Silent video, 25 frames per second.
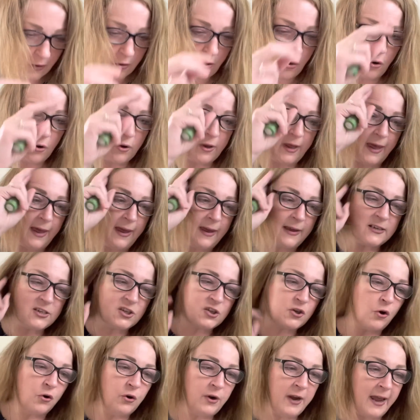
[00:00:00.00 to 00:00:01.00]
Okay,
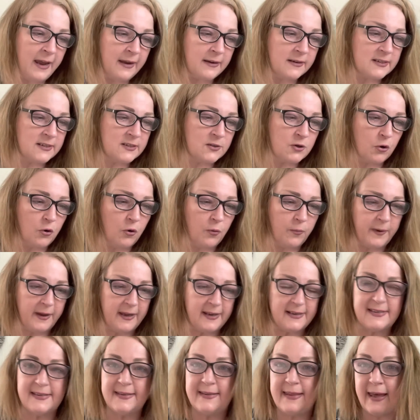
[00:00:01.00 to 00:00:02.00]
so next up
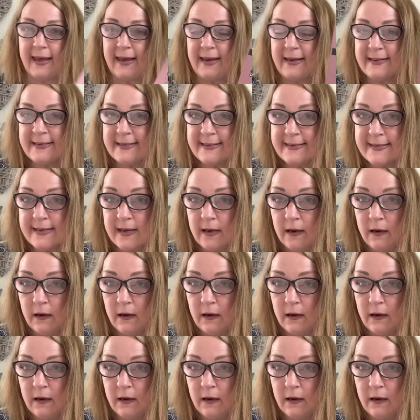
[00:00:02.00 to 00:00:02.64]
is this.